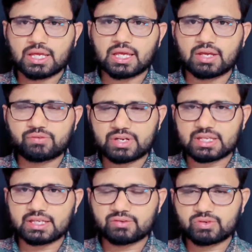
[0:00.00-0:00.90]
every
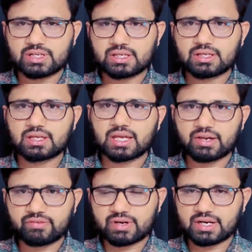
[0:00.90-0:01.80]
evening,
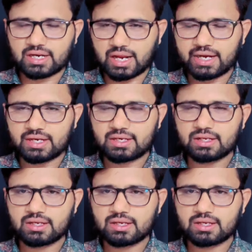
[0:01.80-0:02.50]
every night,